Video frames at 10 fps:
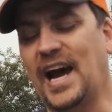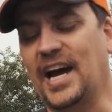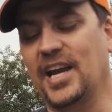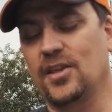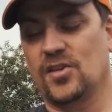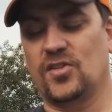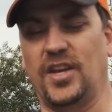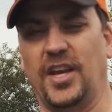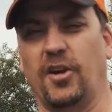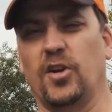eye of the
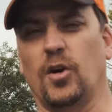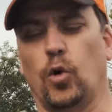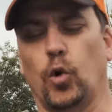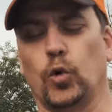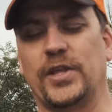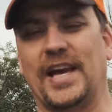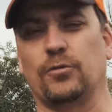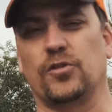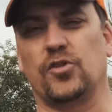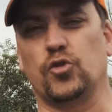stinger and it holds
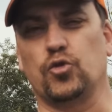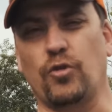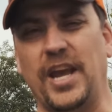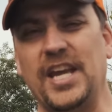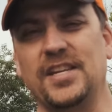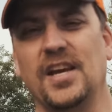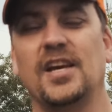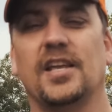out straight.